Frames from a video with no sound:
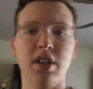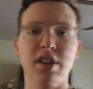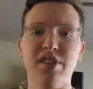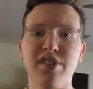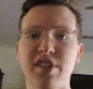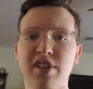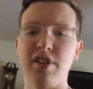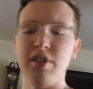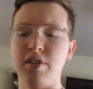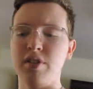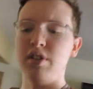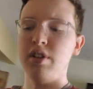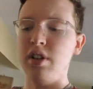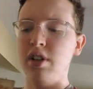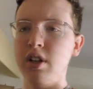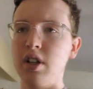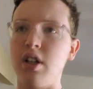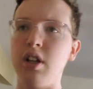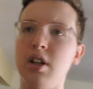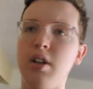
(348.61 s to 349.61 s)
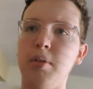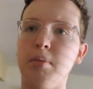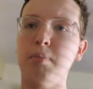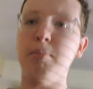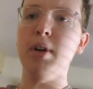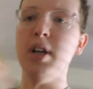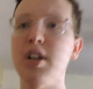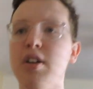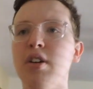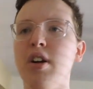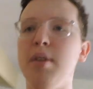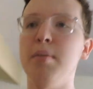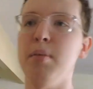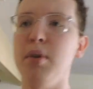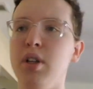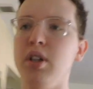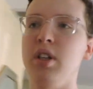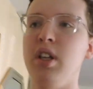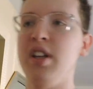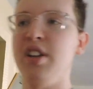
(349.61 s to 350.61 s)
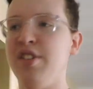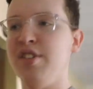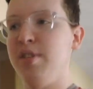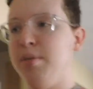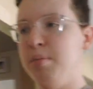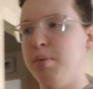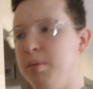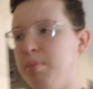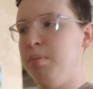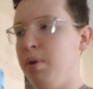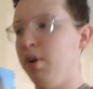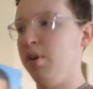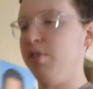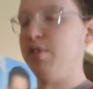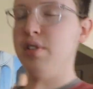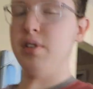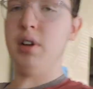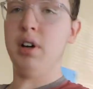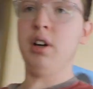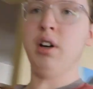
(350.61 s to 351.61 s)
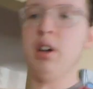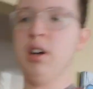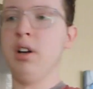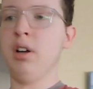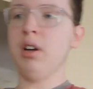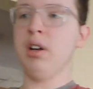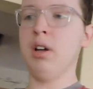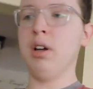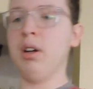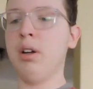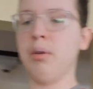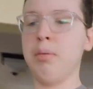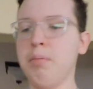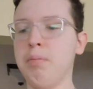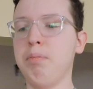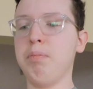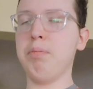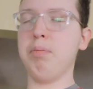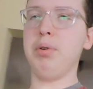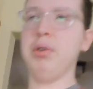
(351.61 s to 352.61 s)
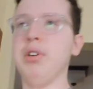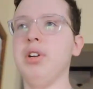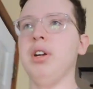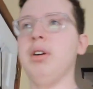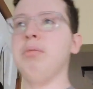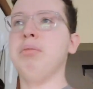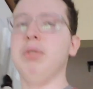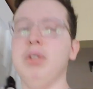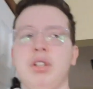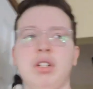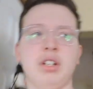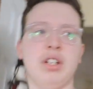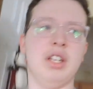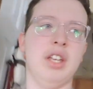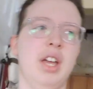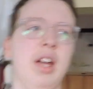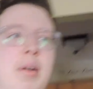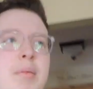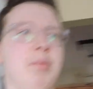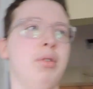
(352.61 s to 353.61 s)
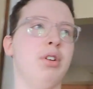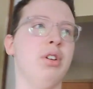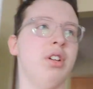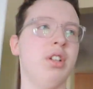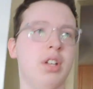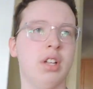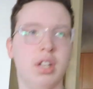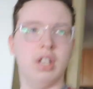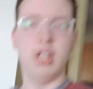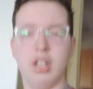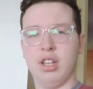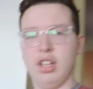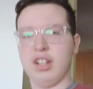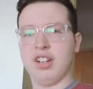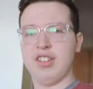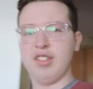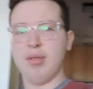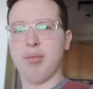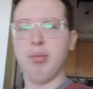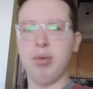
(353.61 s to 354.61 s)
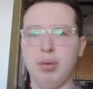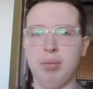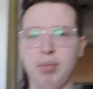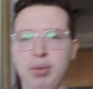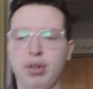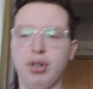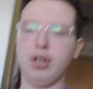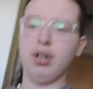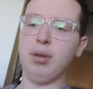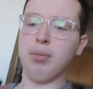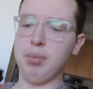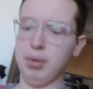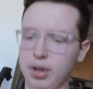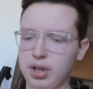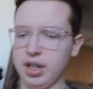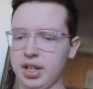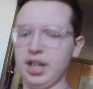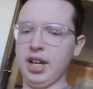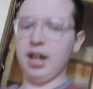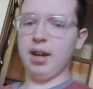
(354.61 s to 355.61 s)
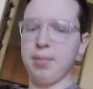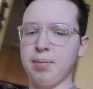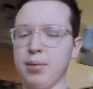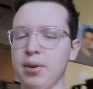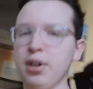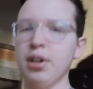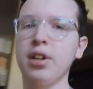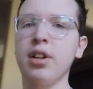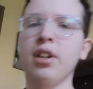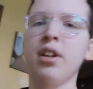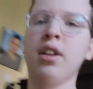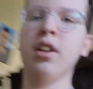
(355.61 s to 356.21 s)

So, my grandma likes to be po uh, put up on camera. Likes to be put up on camera.